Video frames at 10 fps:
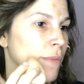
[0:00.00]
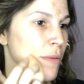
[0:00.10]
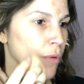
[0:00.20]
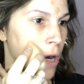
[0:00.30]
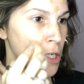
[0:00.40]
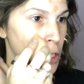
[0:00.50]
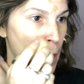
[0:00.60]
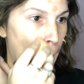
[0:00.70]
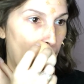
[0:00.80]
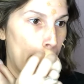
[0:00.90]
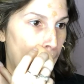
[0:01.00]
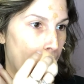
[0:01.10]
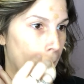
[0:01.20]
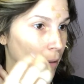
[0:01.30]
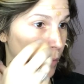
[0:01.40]
my brush
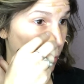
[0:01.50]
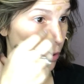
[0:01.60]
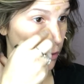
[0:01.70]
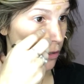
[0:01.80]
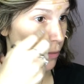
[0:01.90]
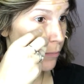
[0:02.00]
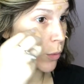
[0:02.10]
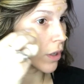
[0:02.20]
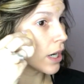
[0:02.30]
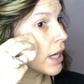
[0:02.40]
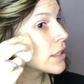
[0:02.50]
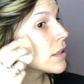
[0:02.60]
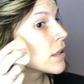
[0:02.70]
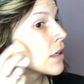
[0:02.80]
and I'm gonna put a little bit more on